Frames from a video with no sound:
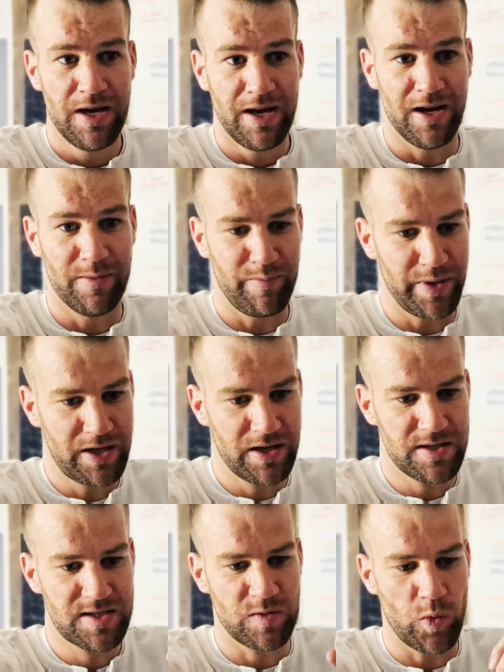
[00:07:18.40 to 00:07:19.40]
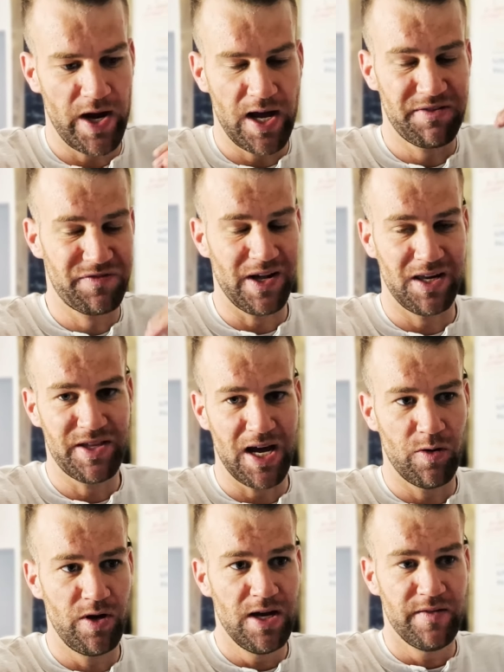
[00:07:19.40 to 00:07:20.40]
um, because when I fell
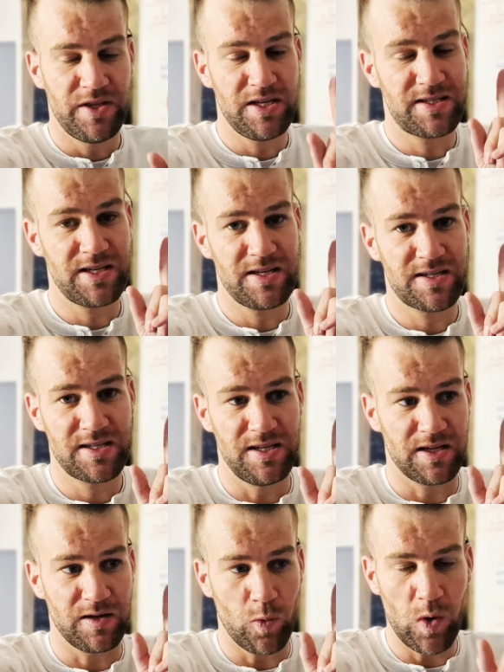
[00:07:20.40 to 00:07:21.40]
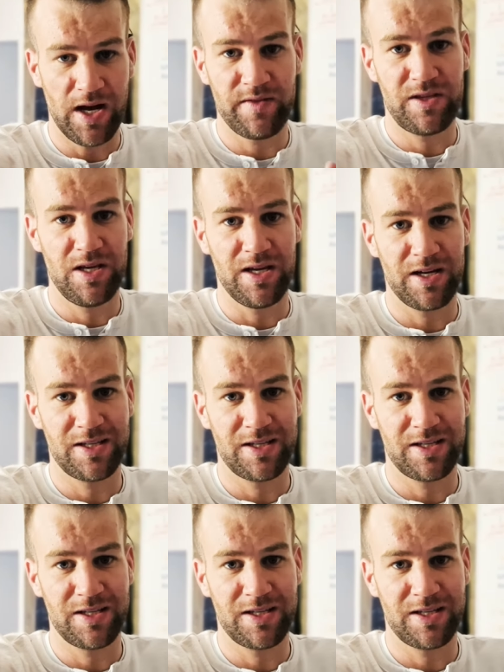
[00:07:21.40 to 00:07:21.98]
down, this is the one thing